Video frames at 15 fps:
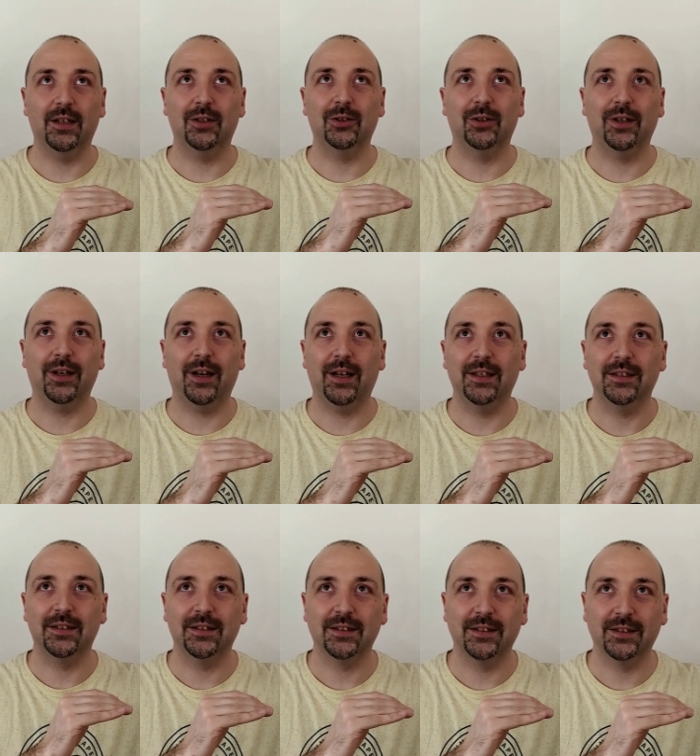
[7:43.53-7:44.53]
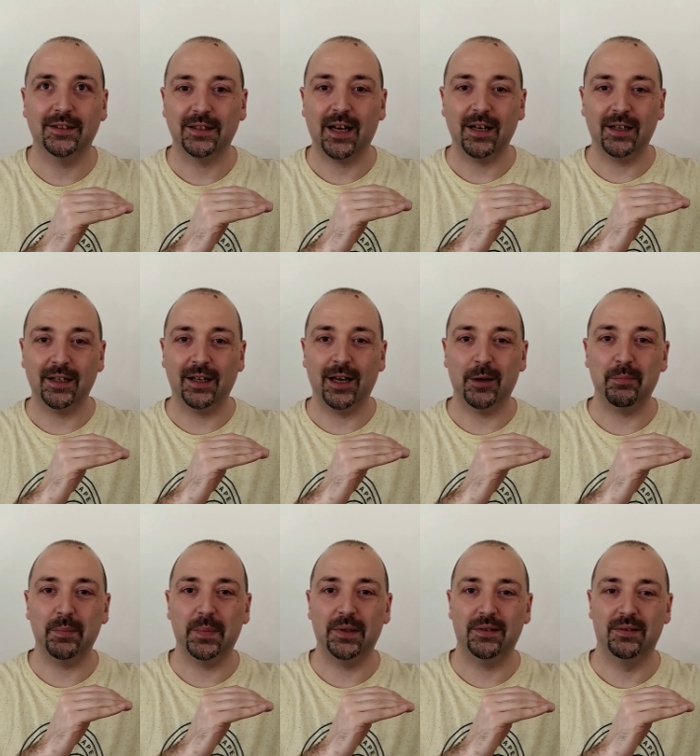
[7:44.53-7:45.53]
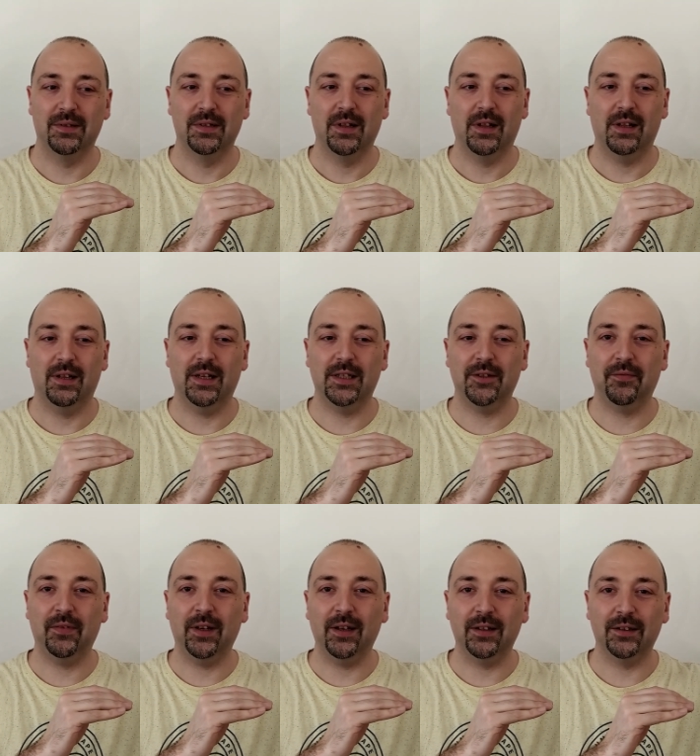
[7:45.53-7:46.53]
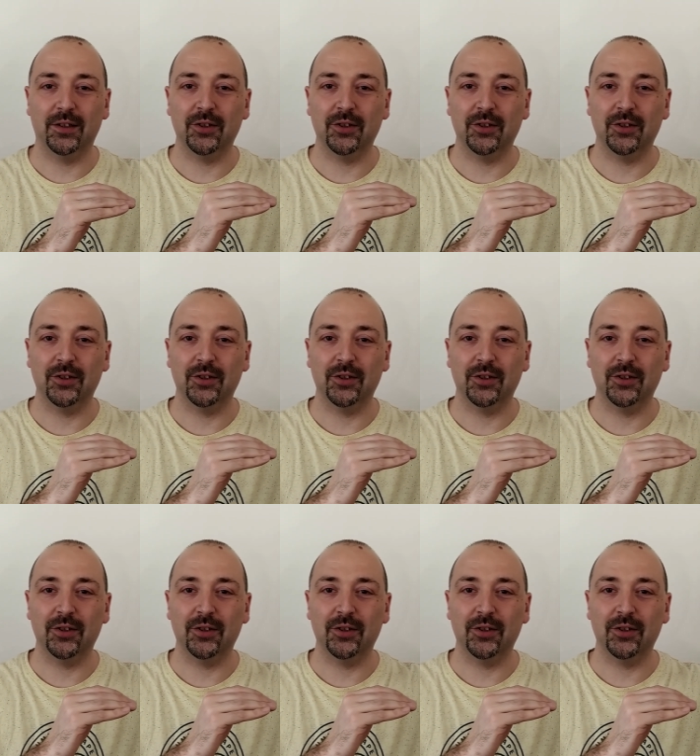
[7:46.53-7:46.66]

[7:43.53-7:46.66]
okay, salary gap, let's fill it.